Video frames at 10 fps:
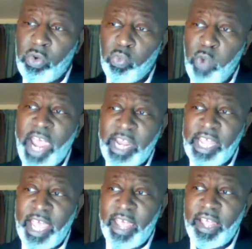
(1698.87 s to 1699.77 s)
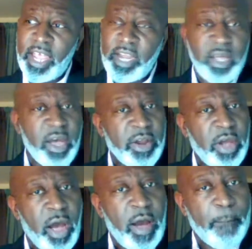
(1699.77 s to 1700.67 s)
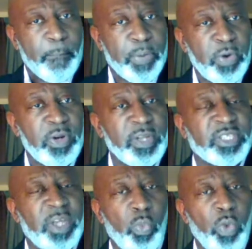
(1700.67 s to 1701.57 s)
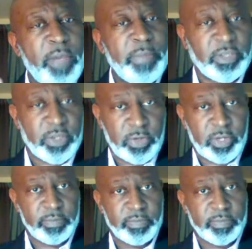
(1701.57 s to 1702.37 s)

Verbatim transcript: radiate and it's gonna uh, pull some women to you.